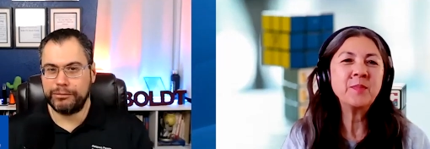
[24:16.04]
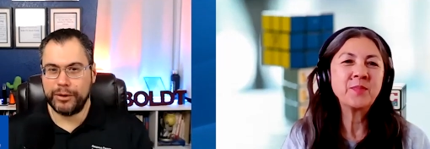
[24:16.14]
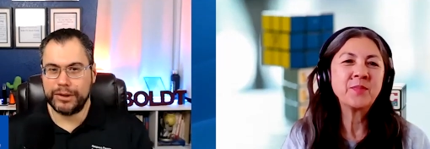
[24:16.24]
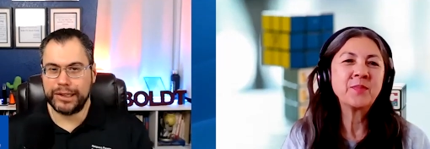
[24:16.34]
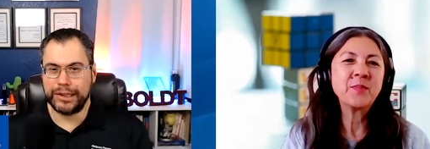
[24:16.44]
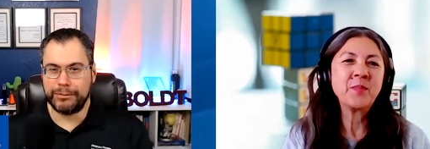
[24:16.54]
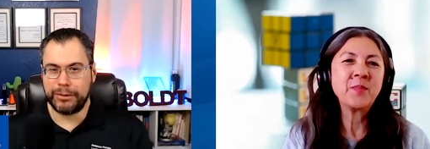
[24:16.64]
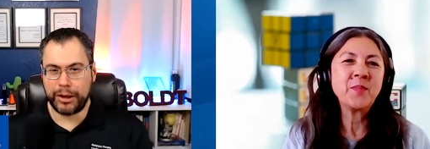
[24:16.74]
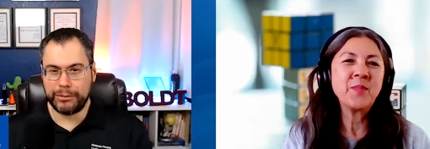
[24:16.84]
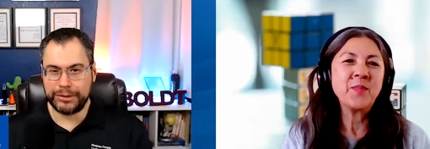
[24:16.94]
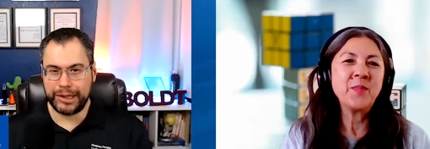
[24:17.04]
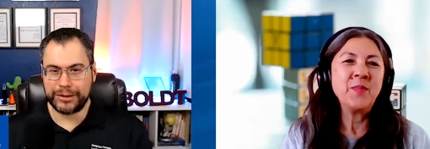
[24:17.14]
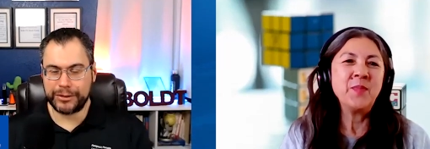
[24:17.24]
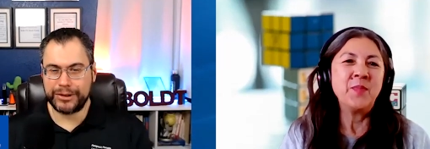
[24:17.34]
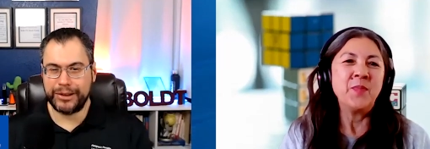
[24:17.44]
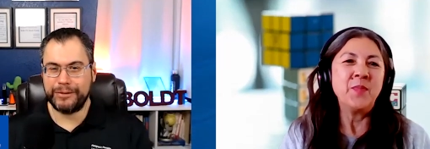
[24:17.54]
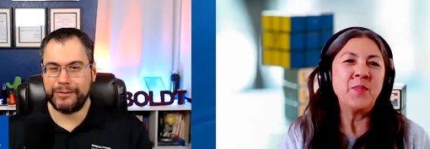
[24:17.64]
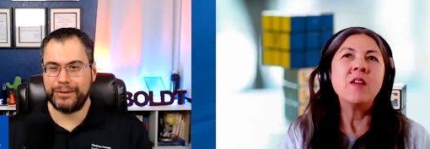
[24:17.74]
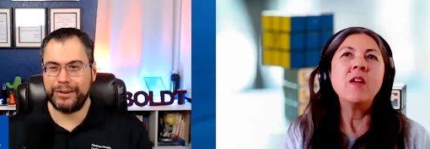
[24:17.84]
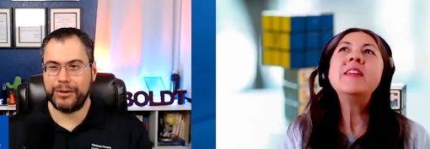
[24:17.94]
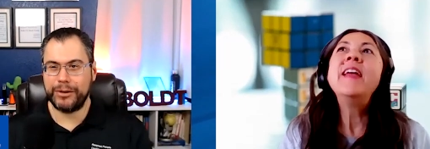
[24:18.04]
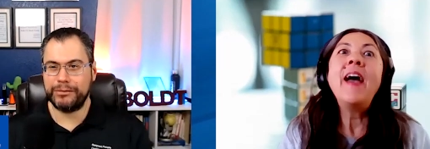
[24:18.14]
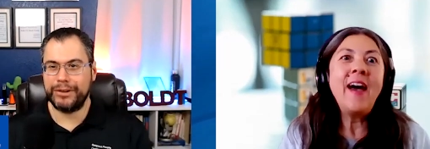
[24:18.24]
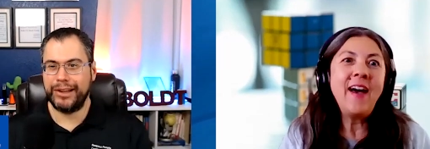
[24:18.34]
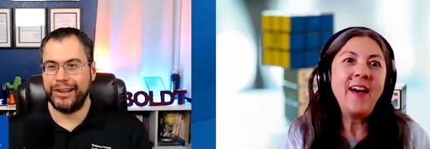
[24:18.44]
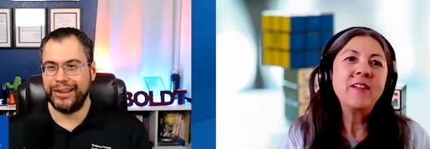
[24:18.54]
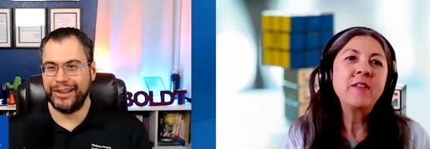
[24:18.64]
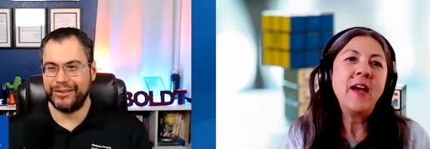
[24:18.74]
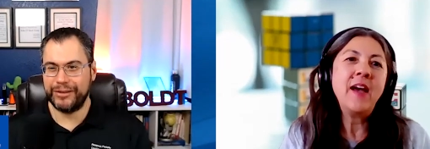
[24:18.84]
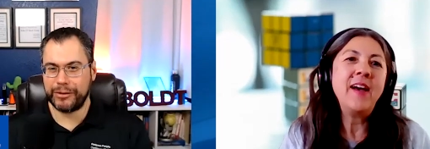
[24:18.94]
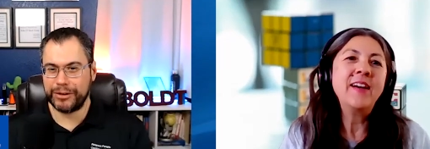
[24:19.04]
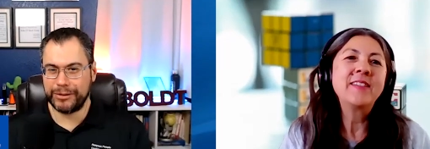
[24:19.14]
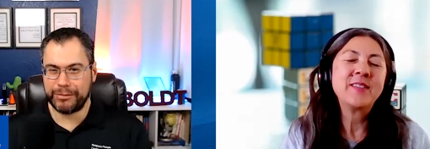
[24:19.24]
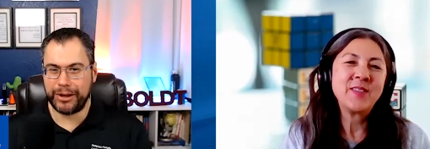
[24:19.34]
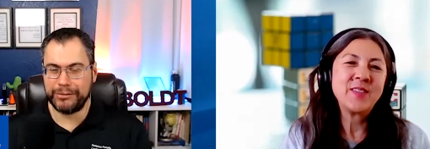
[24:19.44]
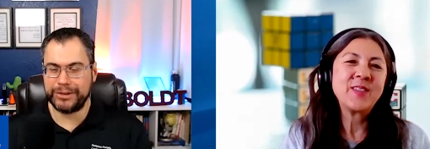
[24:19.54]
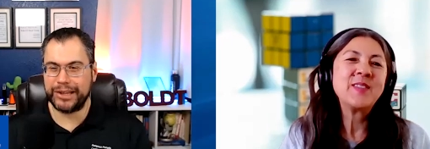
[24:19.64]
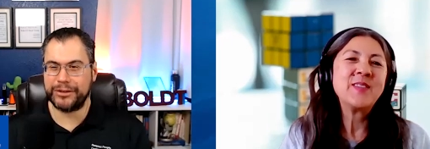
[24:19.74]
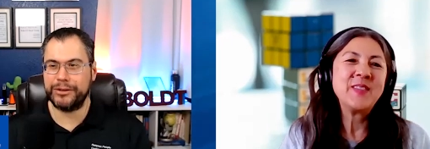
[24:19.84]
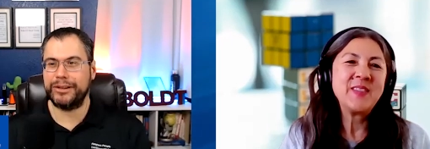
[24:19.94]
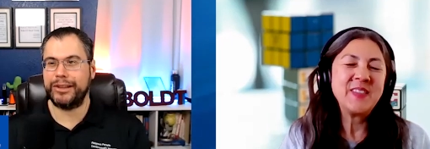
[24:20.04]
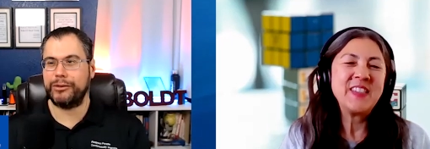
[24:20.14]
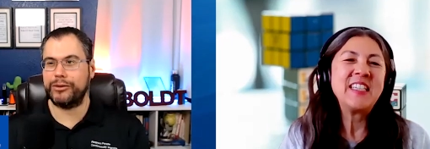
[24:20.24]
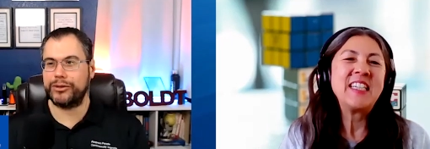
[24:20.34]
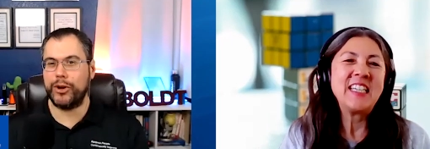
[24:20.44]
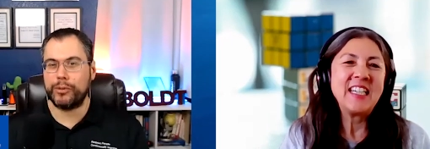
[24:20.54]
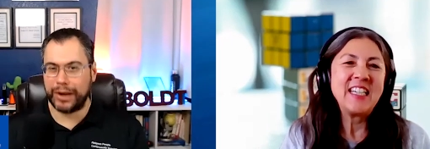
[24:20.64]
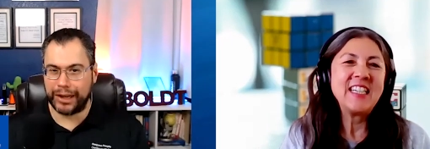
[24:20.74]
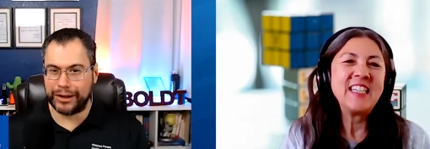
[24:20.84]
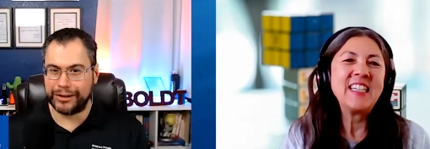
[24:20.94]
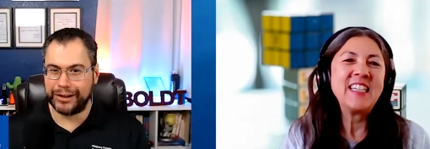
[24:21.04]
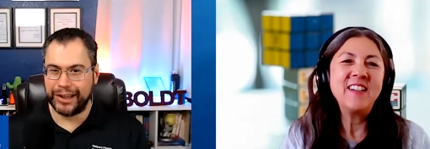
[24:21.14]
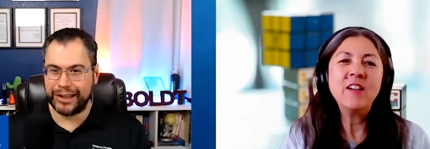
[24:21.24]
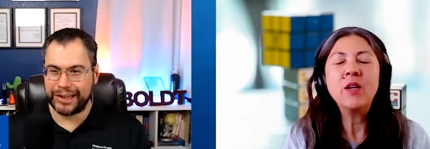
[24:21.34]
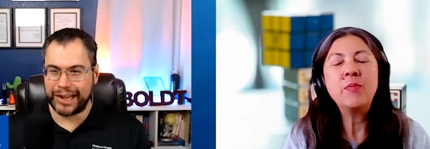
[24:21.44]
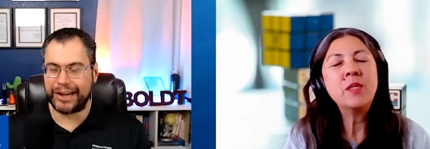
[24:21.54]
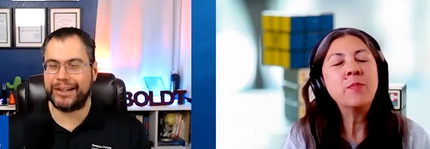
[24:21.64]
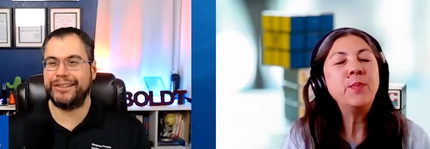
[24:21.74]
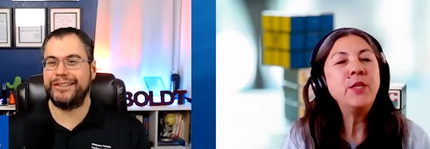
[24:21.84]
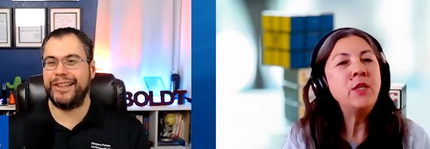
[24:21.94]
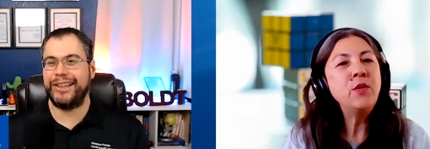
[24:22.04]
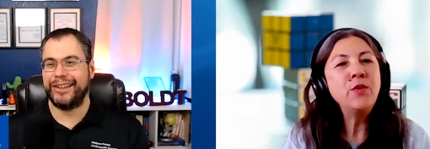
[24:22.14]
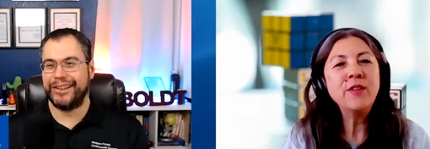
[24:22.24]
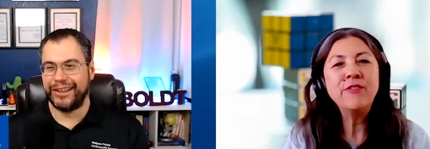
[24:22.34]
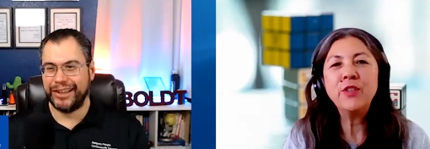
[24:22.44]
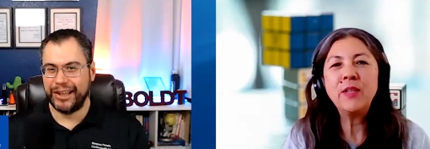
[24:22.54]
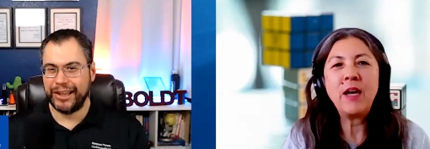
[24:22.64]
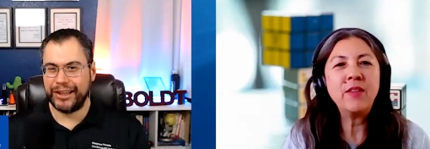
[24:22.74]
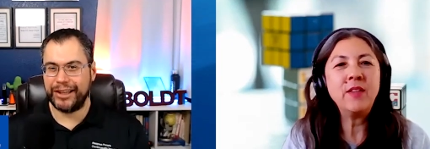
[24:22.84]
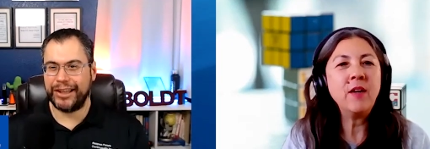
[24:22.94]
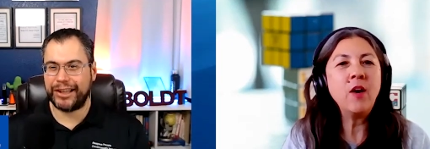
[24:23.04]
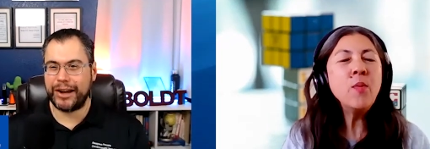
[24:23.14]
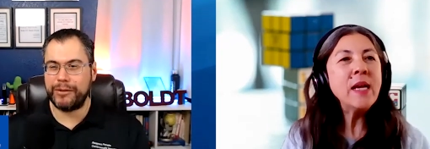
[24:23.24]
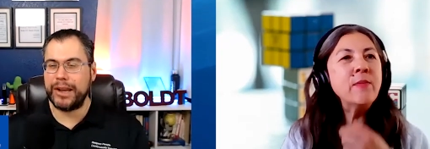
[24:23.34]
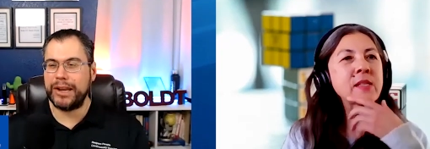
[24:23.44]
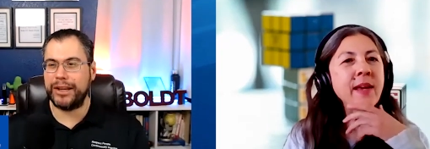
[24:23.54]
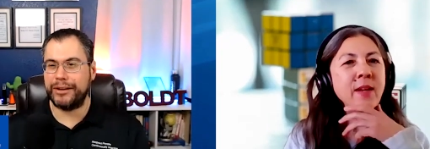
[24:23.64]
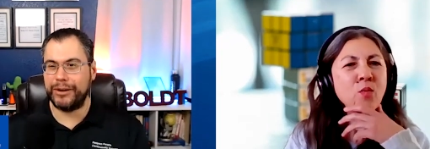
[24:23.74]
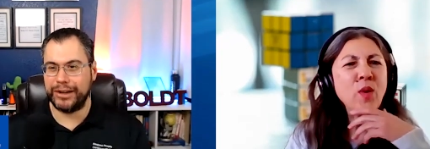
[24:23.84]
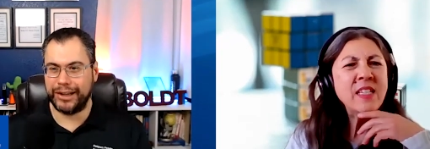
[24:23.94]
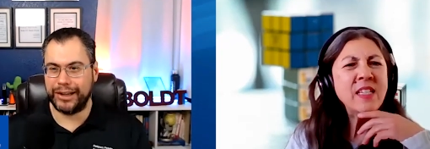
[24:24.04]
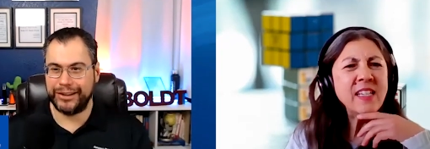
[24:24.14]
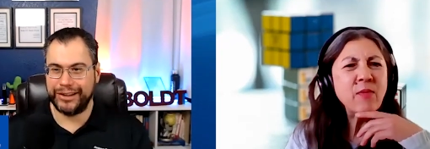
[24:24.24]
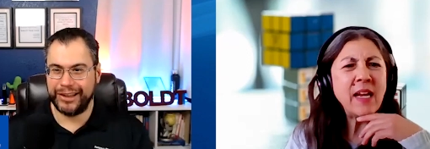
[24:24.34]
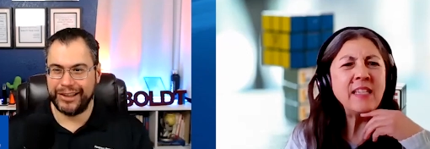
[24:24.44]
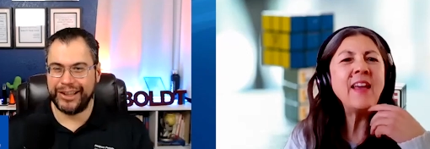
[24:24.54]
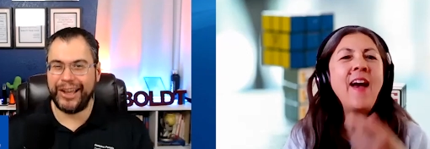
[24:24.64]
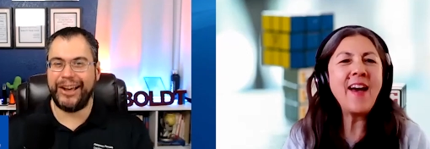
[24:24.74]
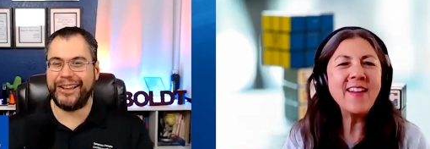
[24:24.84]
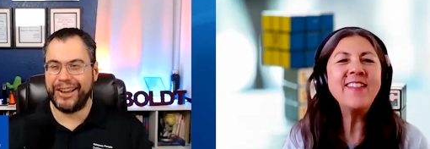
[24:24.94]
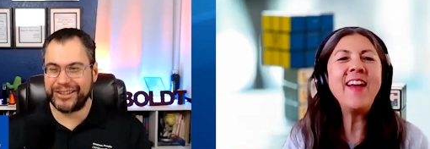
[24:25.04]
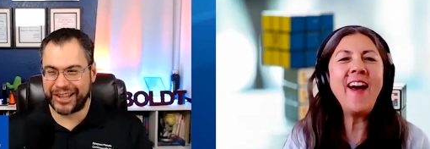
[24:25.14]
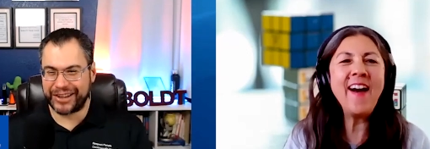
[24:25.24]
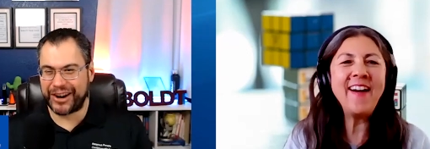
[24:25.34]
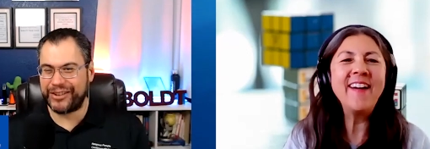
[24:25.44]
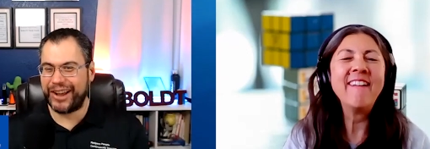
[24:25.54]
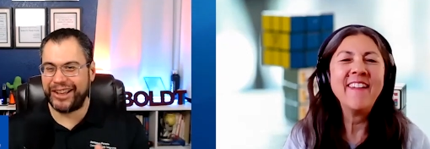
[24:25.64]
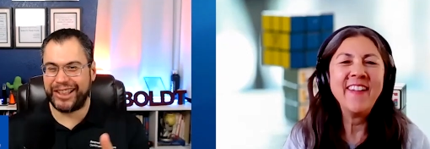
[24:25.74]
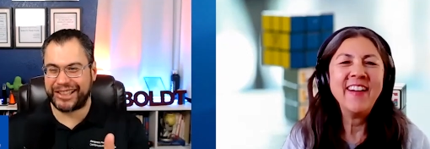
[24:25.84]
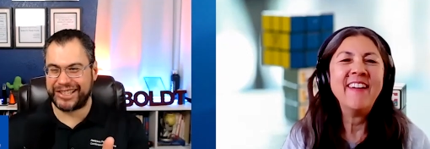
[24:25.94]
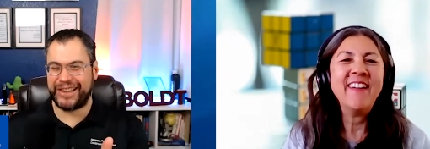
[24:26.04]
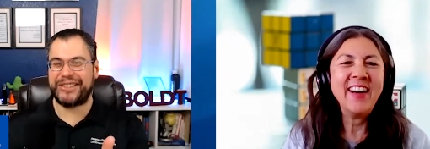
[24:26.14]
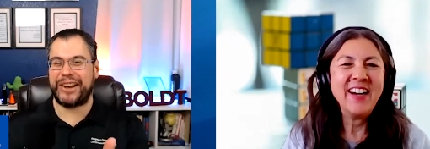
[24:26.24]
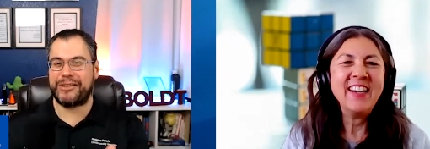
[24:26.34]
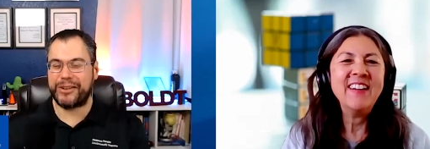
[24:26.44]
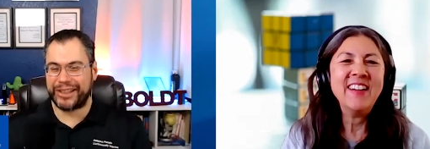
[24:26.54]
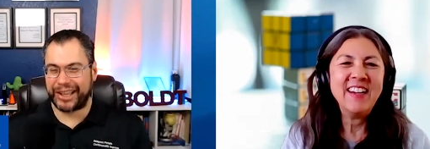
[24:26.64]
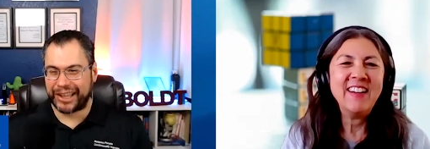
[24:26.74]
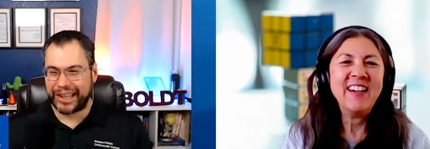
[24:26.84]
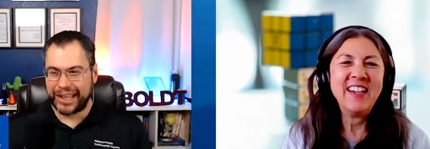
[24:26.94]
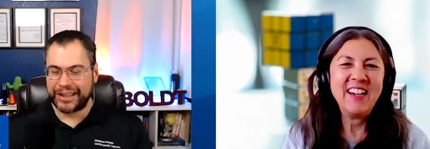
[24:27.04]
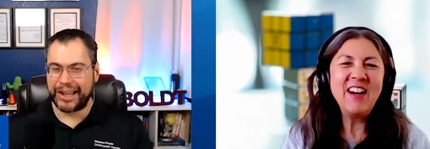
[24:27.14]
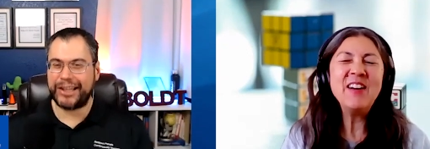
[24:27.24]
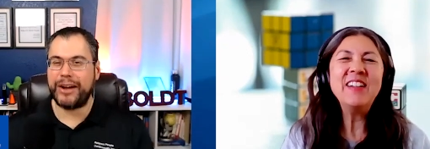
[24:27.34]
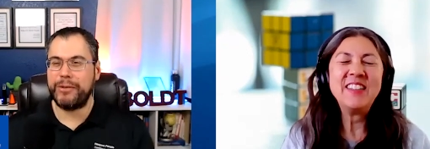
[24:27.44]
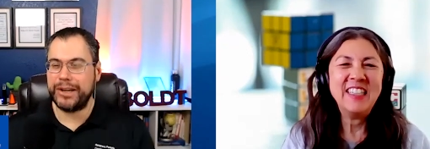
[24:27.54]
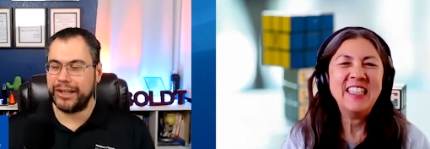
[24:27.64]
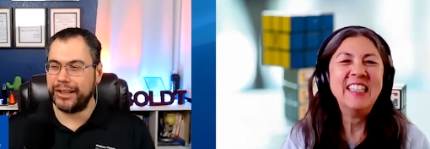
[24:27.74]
Speaker 1: what is it the palm desert we were, yeah, yeah. We were in the Palm Desert. There was no rain. Oh, not a,
Speaker 2: beautiful out there. It oh, got oh, wait, windy. It was kind of windy, right? Yeah. yeah. I was yeah. like right
Speaker 1: away, like same time. I was like, yeah, it got windy.